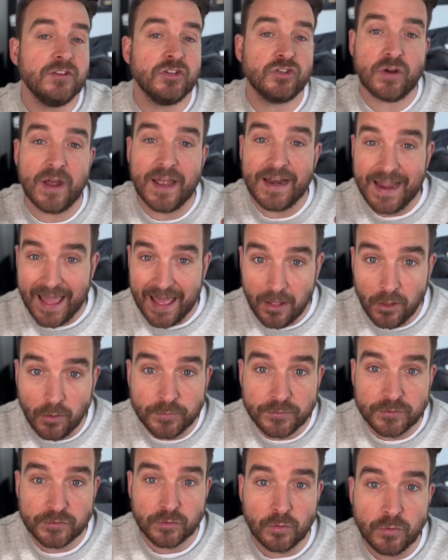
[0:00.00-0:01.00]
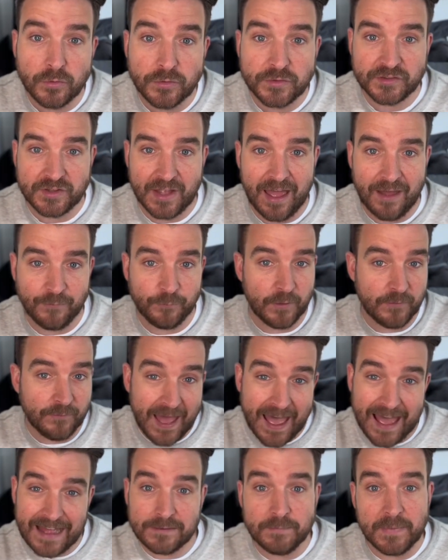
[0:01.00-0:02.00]
to try and help school staff with
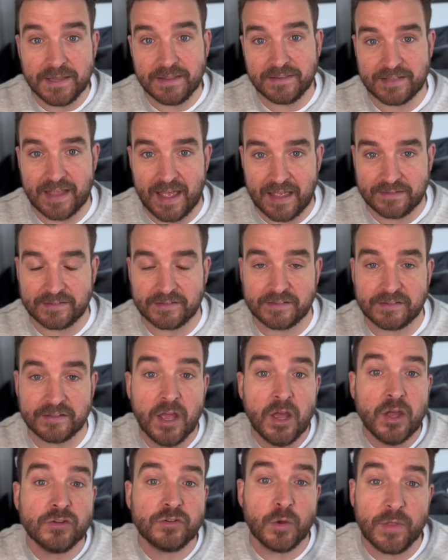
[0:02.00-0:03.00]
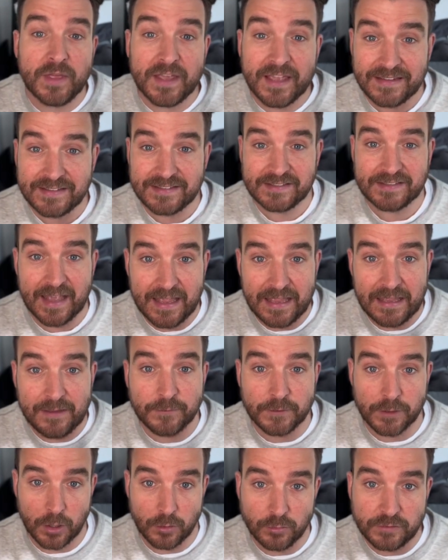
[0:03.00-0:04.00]
admin tasks so they can
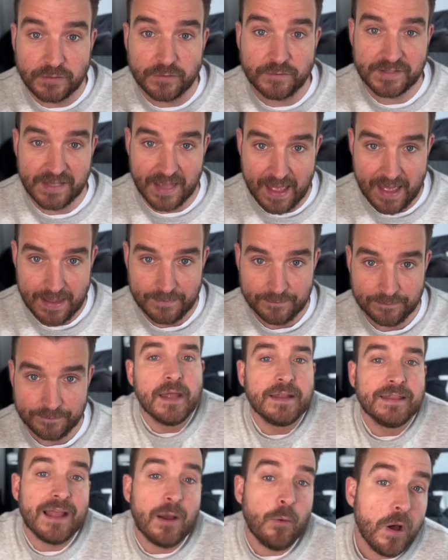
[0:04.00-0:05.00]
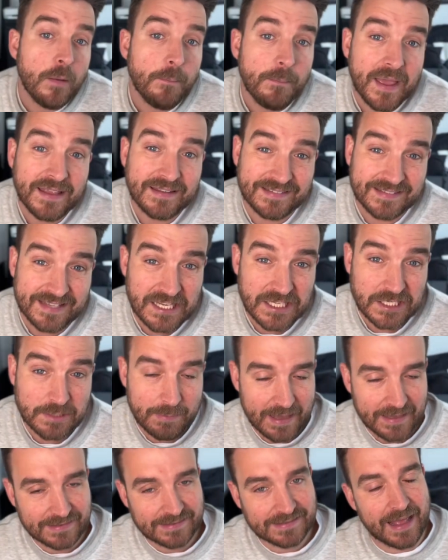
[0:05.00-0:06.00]
save loads of time. Now, what makes
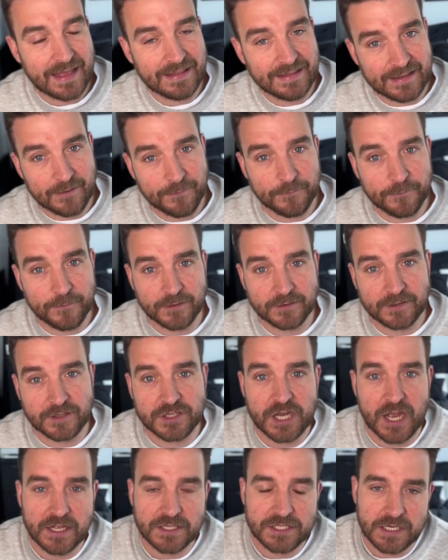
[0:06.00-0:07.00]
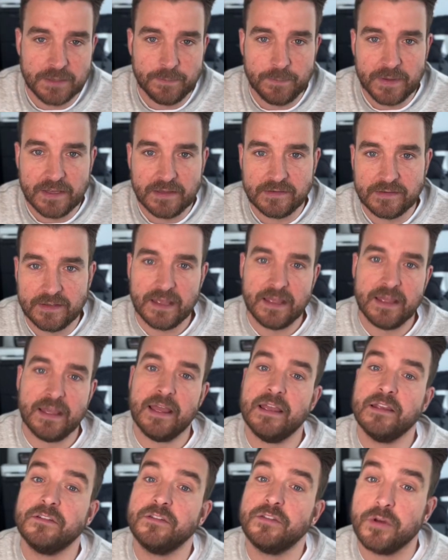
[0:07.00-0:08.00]
TeachMate slightly different to ChatGPT
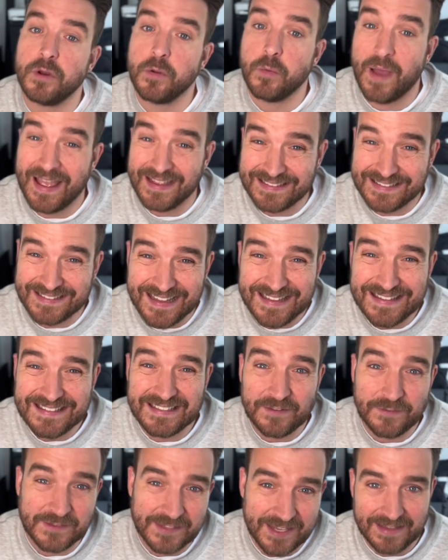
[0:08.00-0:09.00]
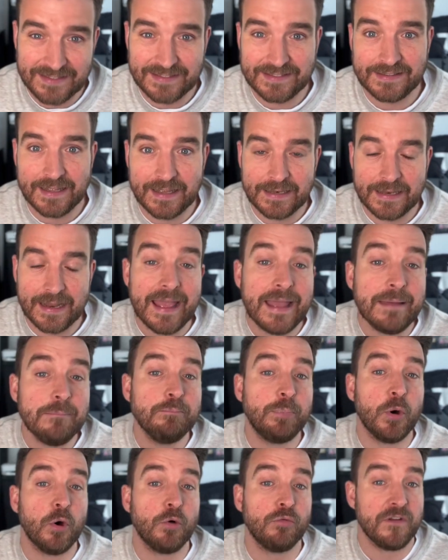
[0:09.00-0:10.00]
is through extensive testing,
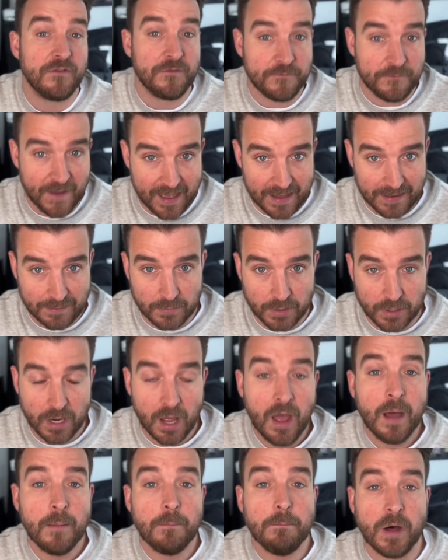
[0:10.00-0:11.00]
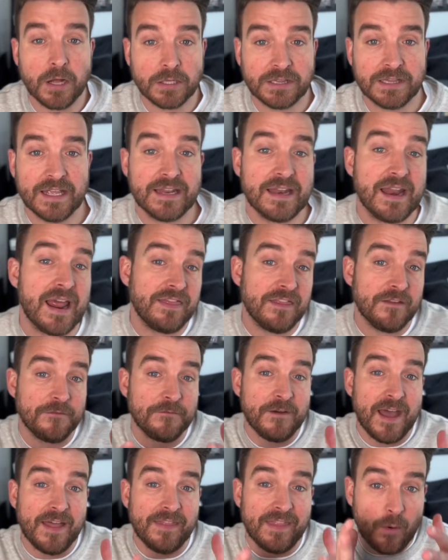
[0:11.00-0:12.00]
input refinement, modeling, and the
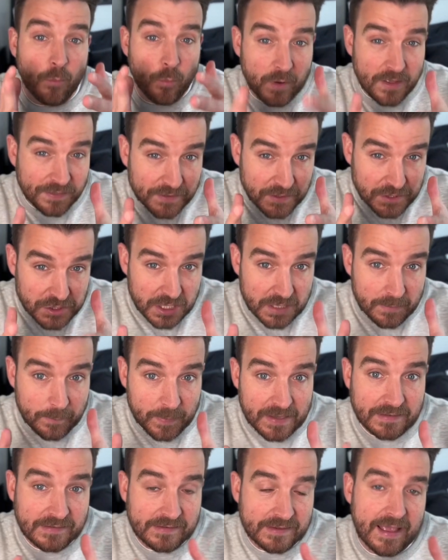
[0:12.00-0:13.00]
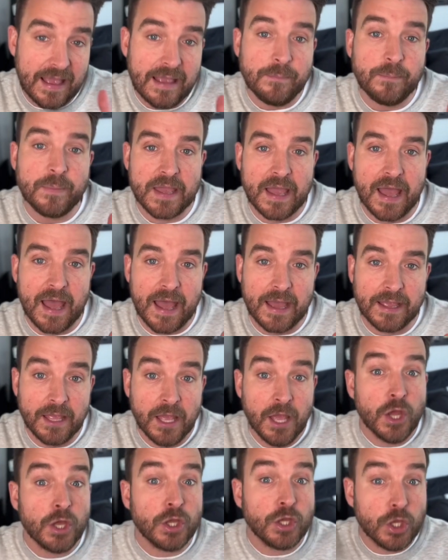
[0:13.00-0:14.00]
fact that with the GPT
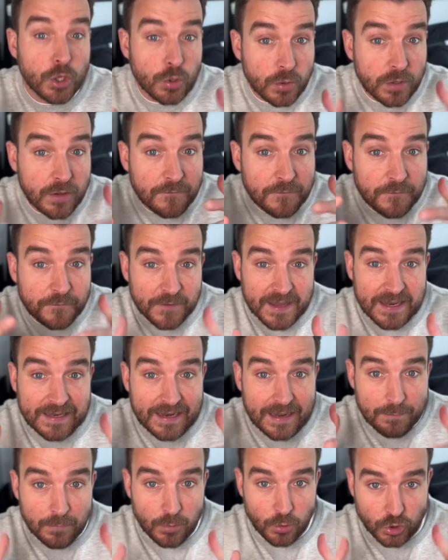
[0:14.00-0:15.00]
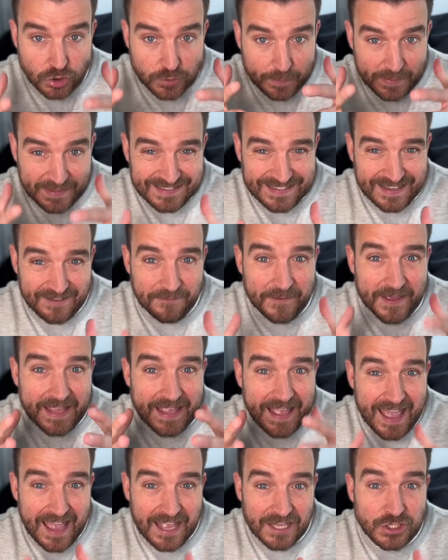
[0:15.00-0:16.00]
API, you can feed it more
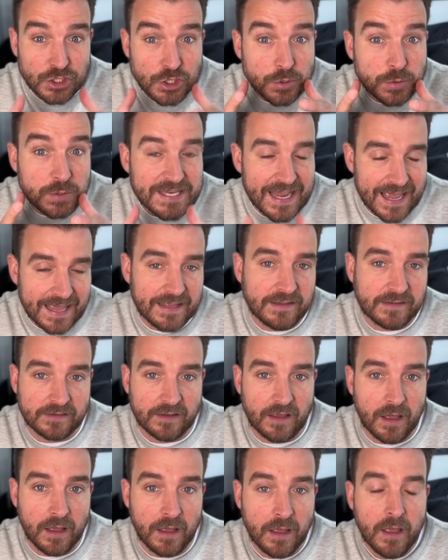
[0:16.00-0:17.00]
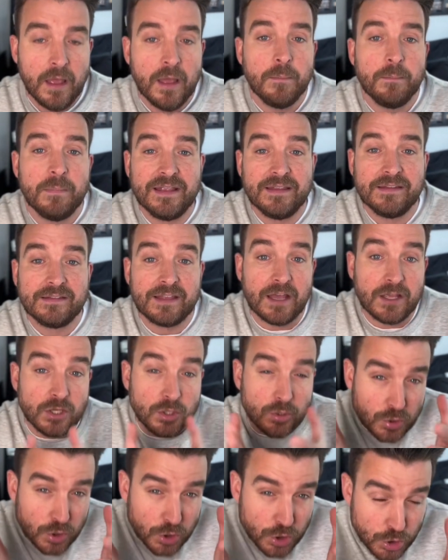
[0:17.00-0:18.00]
specific edu data, means that
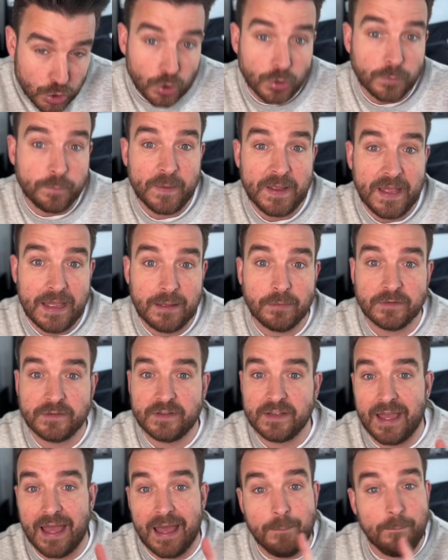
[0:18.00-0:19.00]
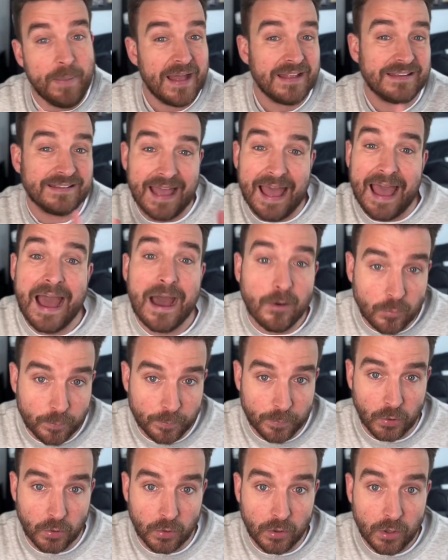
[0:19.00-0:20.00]
you should be able to get a better
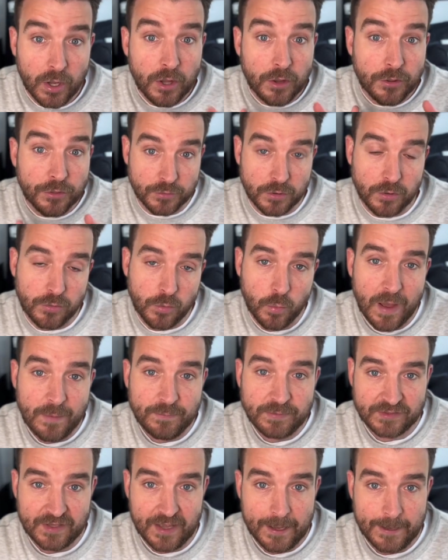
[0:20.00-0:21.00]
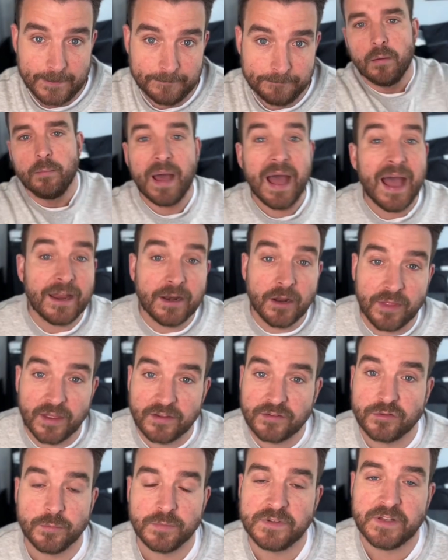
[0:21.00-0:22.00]
output through the website. But I know
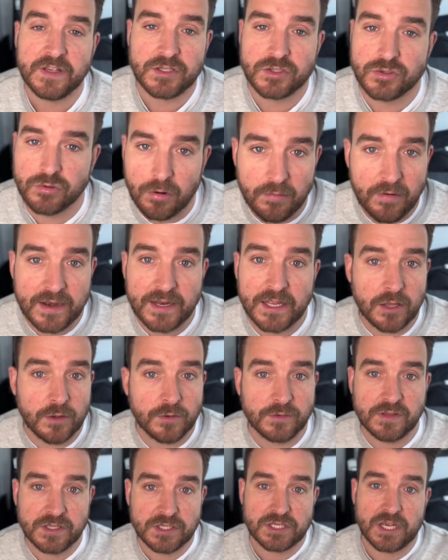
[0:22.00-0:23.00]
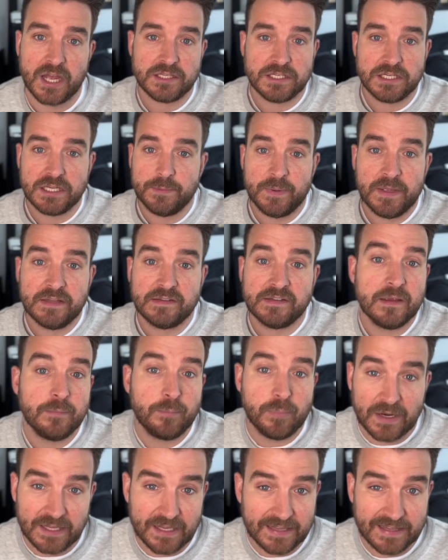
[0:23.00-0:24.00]
that some teachers are already using
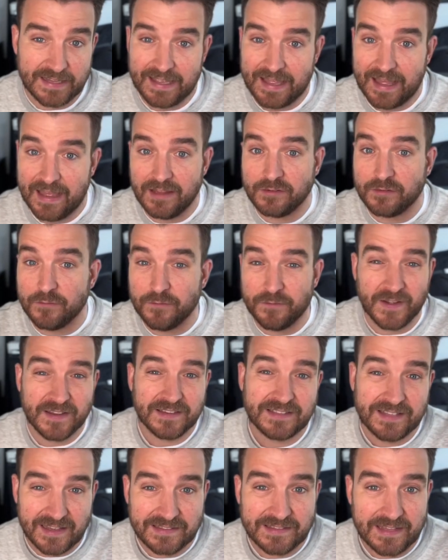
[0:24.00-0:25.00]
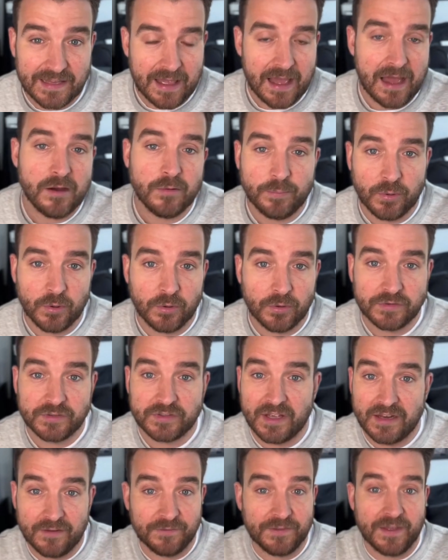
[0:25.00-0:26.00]
ChatGPT brilliantly, getting some fantastic
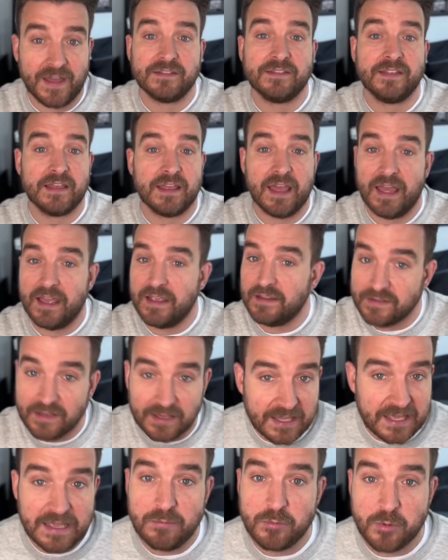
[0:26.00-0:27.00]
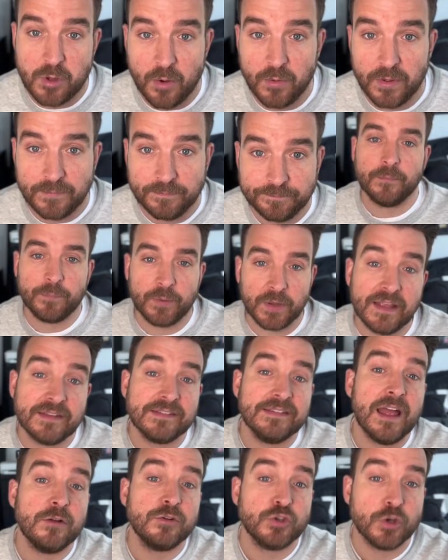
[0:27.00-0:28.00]
outputs, and if that's the case, keep going. But
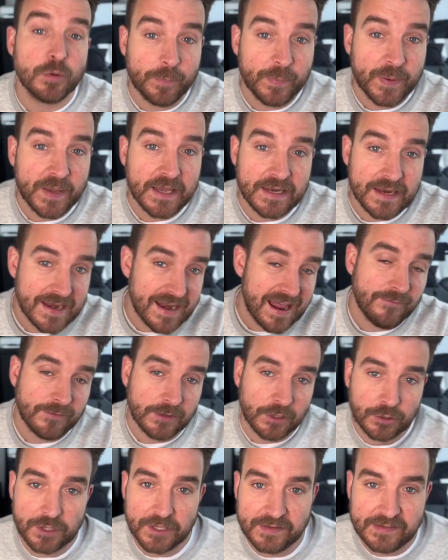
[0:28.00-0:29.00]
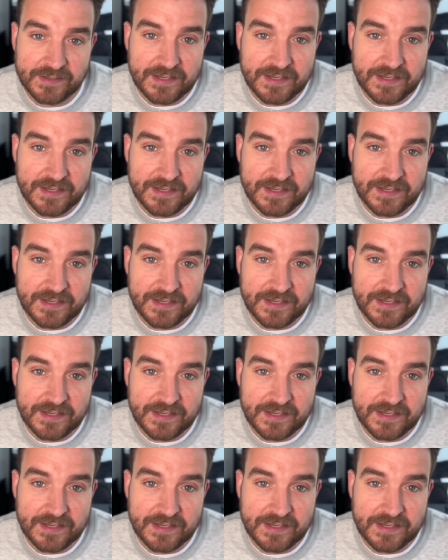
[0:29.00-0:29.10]
let's now jump in and have a look at